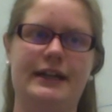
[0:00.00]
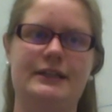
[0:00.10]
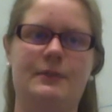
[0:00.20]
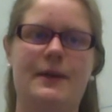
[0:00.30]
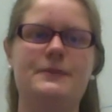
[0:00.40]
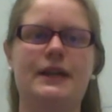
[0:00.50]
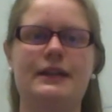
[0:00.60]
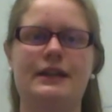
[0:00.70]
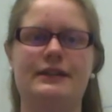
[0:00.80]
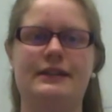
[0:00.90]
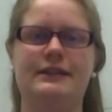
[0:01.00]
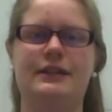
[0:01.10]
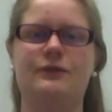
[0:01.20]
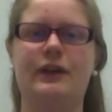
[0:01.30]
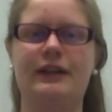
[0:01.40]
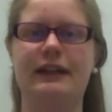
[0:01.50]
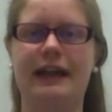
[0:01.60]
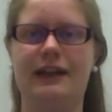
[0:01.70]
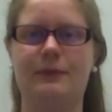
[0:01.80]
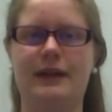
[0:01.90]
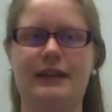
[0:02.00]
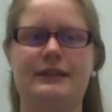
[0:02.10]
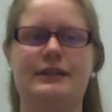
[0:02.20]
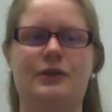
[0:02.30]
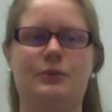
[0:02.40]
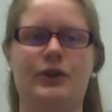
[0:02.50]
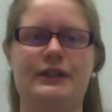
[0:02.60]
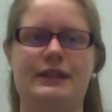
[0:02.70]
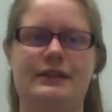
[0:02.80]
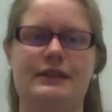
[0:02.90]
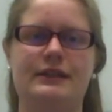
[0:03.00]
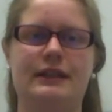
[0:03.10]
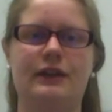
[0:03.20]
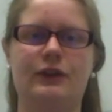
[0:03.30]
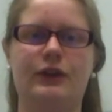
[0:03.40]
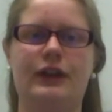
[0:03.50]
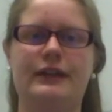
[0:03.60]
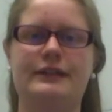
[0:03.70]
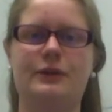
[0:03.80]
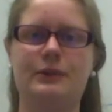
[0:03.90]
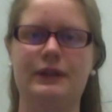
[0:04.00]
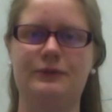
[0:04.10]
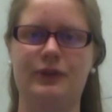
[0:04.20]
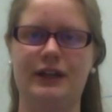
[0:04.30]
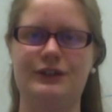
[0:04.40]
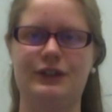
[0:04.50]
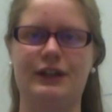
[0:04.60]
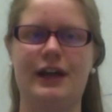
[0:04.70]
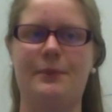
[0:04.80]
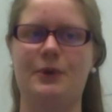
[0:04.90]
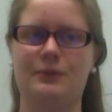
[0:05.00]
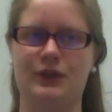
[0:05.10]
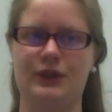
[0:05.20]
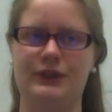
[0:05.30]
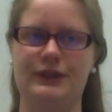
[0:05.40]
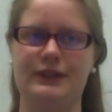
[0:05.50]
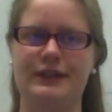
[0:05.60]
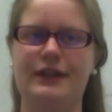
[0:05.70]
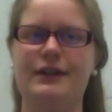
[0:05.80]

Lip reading: is a peptide that assists in regulating many cell processes, including cell proliferation, apoptosis,